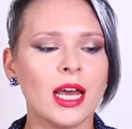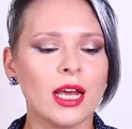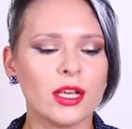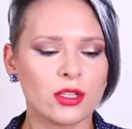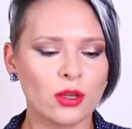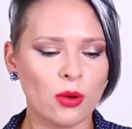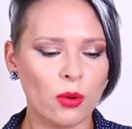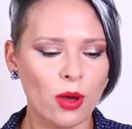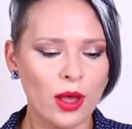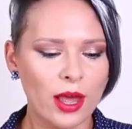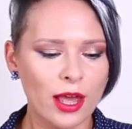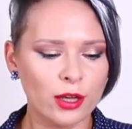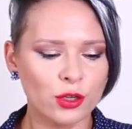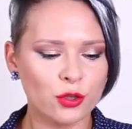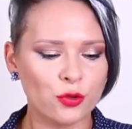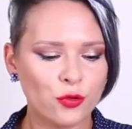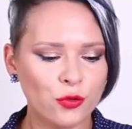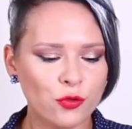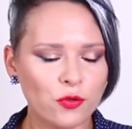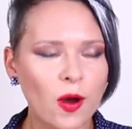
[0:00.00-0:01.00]
So
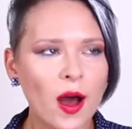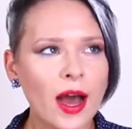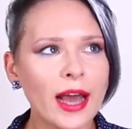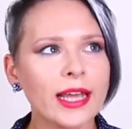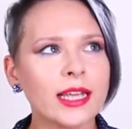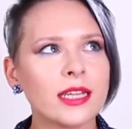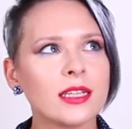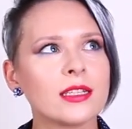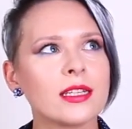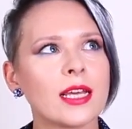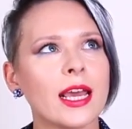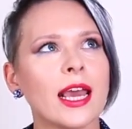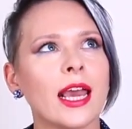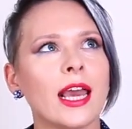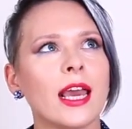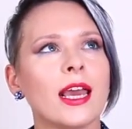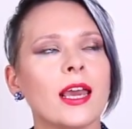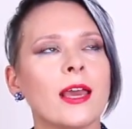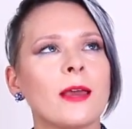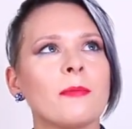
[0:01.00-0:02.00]
to find
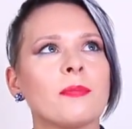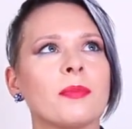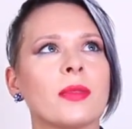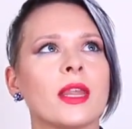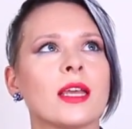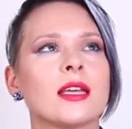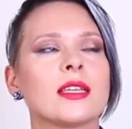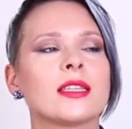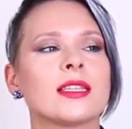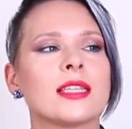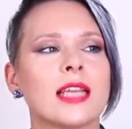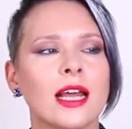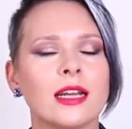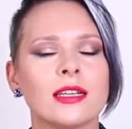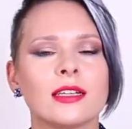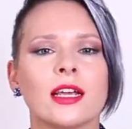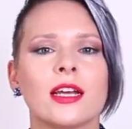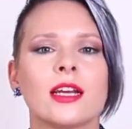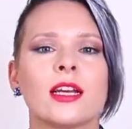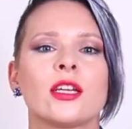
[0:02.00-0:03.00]
a
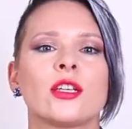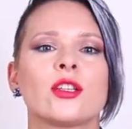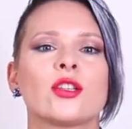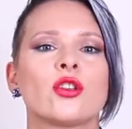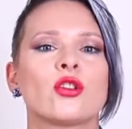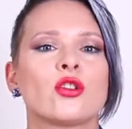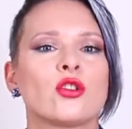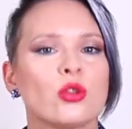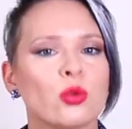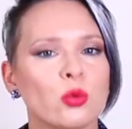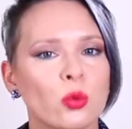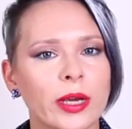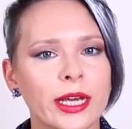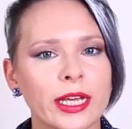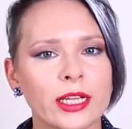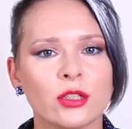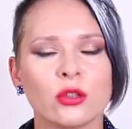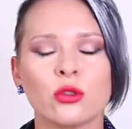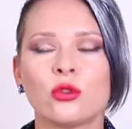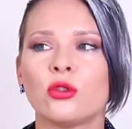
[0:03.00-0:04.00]
scent that is
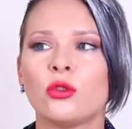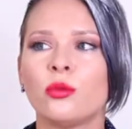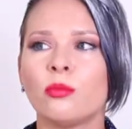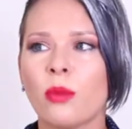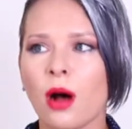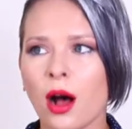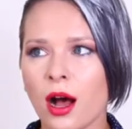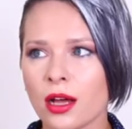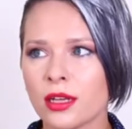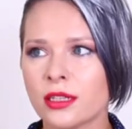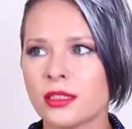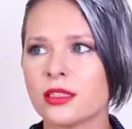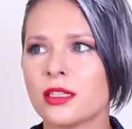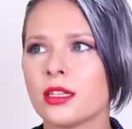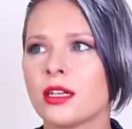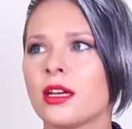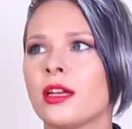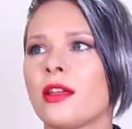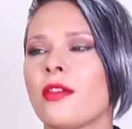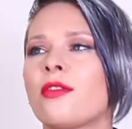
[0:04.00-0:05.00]
sweet, gourmand,
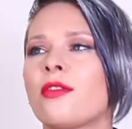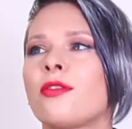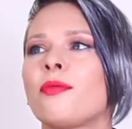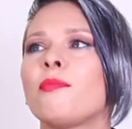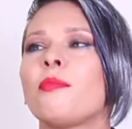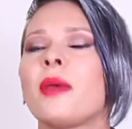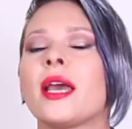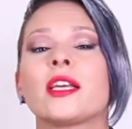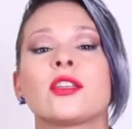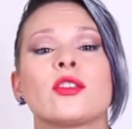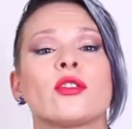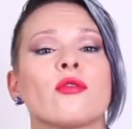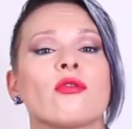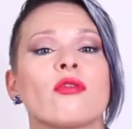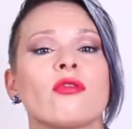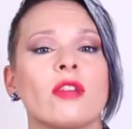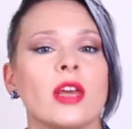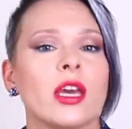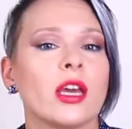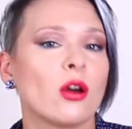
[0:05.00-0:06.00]
makes you
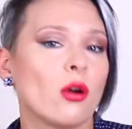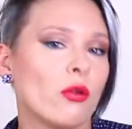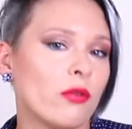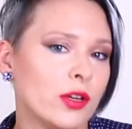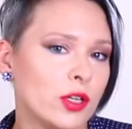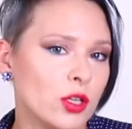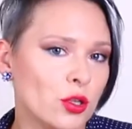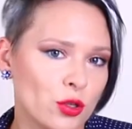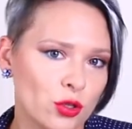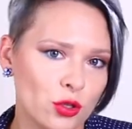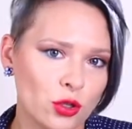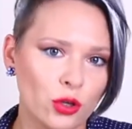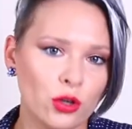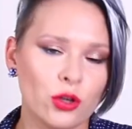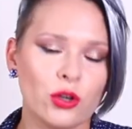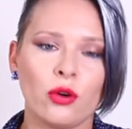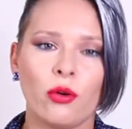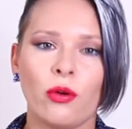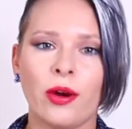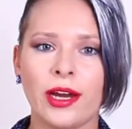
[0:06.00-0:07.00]
think of a
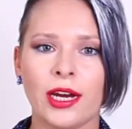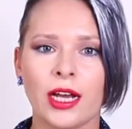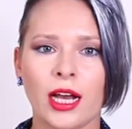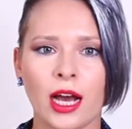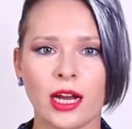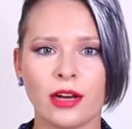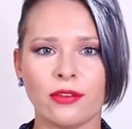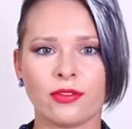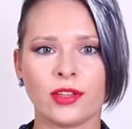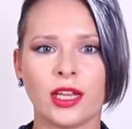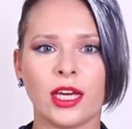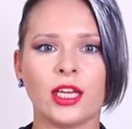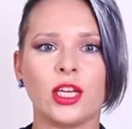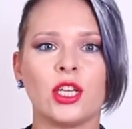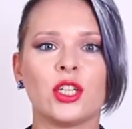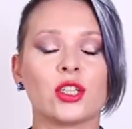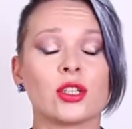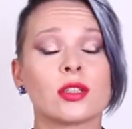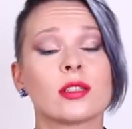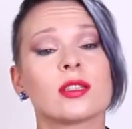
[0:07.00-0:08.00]
dessert or any kind of like
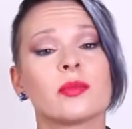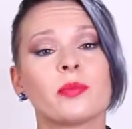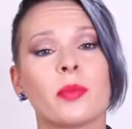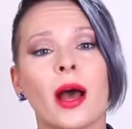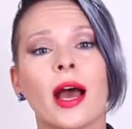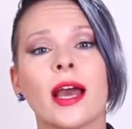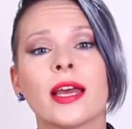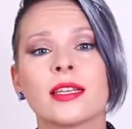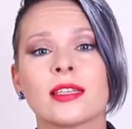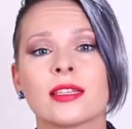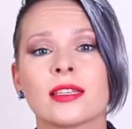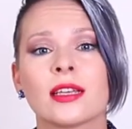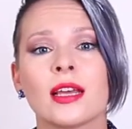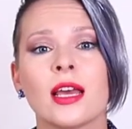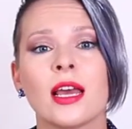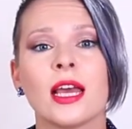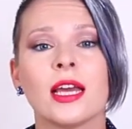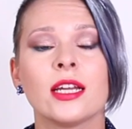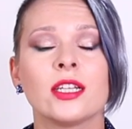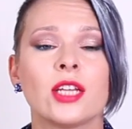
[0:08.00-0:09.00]
kitchen spice
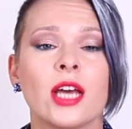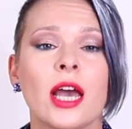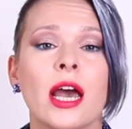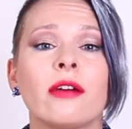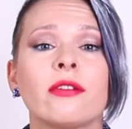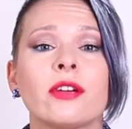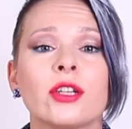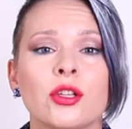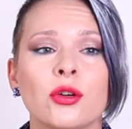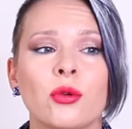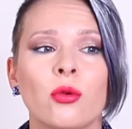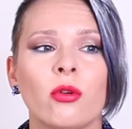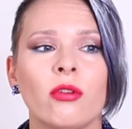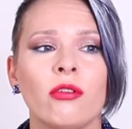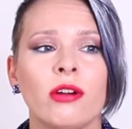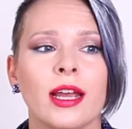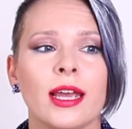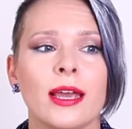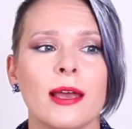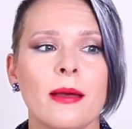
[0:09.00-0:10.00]

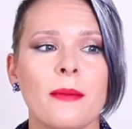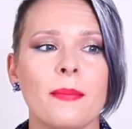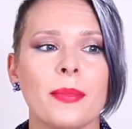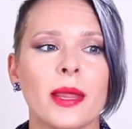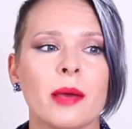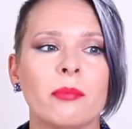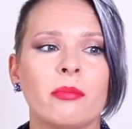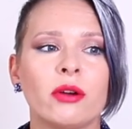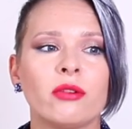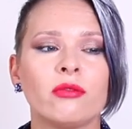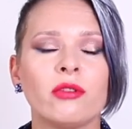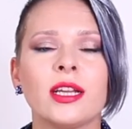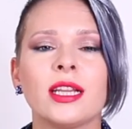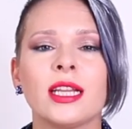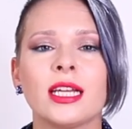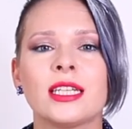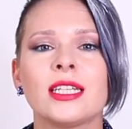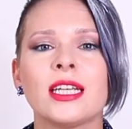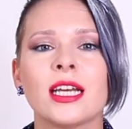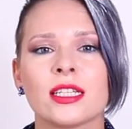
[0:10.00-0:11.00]
territory, but
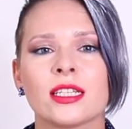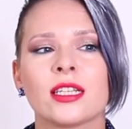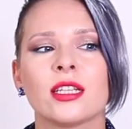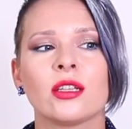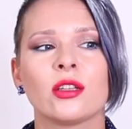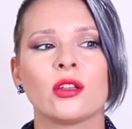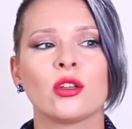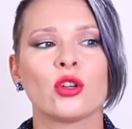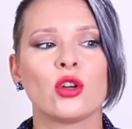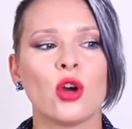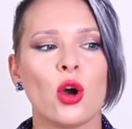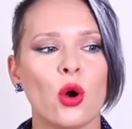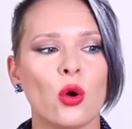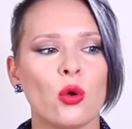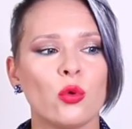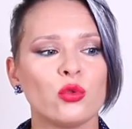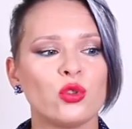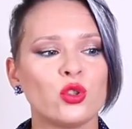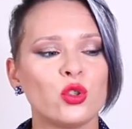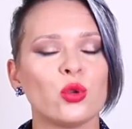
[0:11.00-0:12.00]
really doesn't
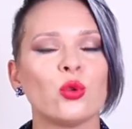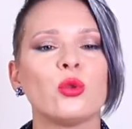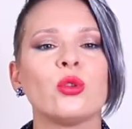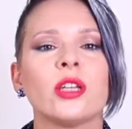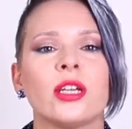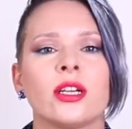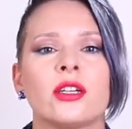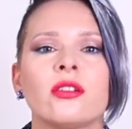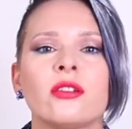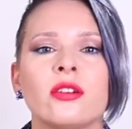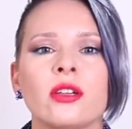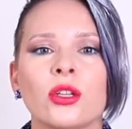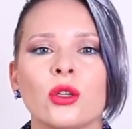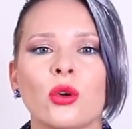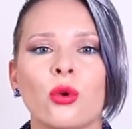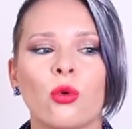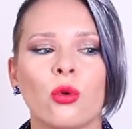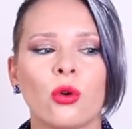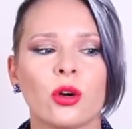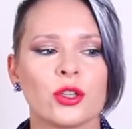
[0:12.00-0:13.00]
go too literal
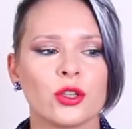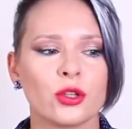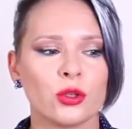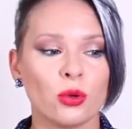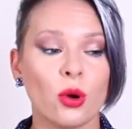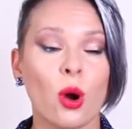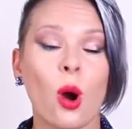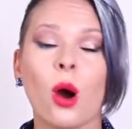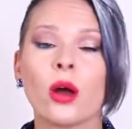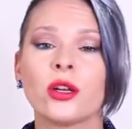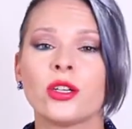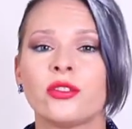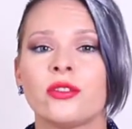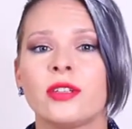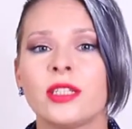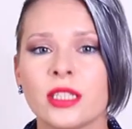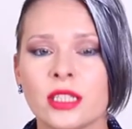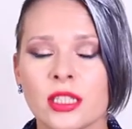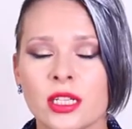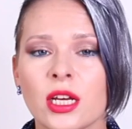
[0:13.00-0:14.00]
or too
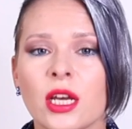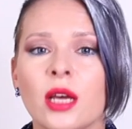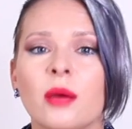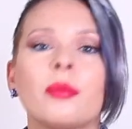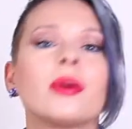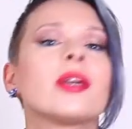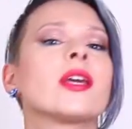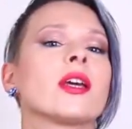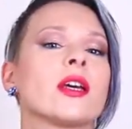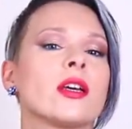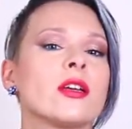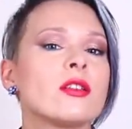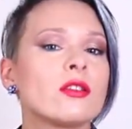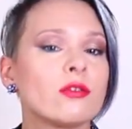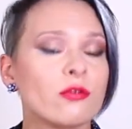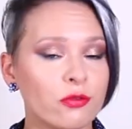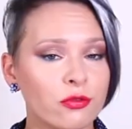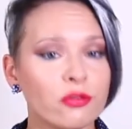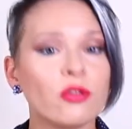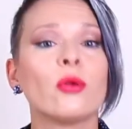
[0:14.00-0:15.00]
odorant
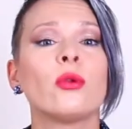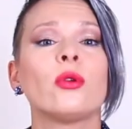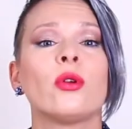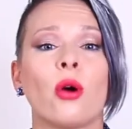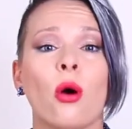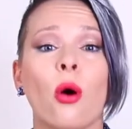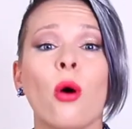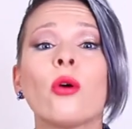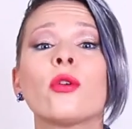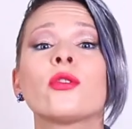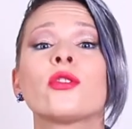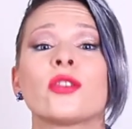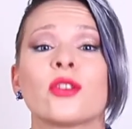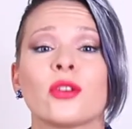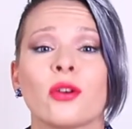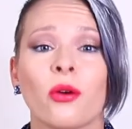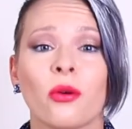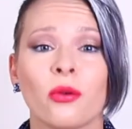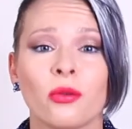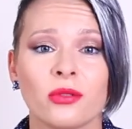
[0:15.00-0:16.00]
because food
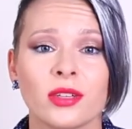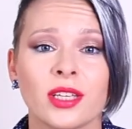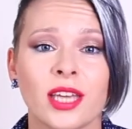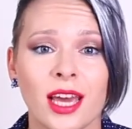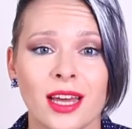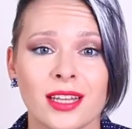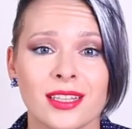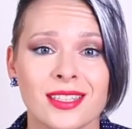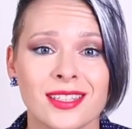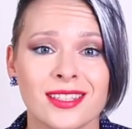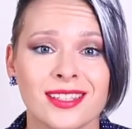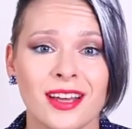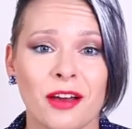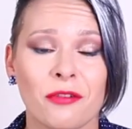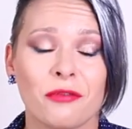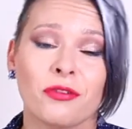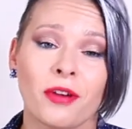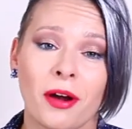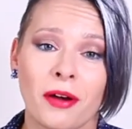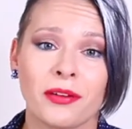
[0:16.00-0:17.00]
also gets
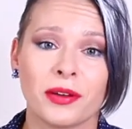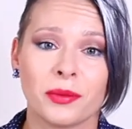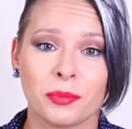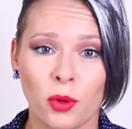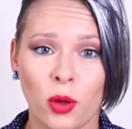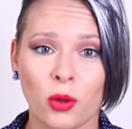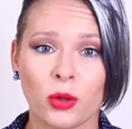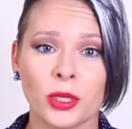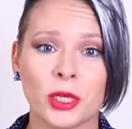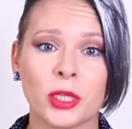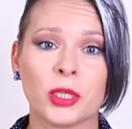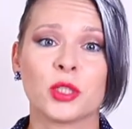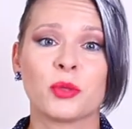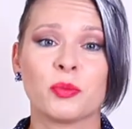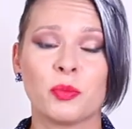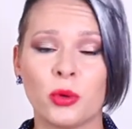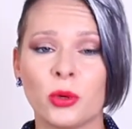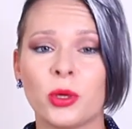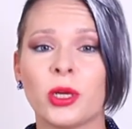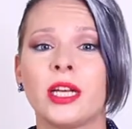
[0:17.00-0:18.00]
fragrant molecules
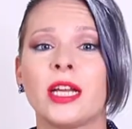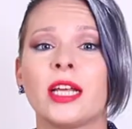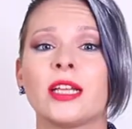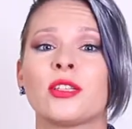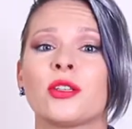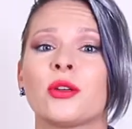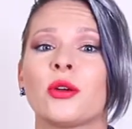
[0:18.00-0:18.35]
put in it.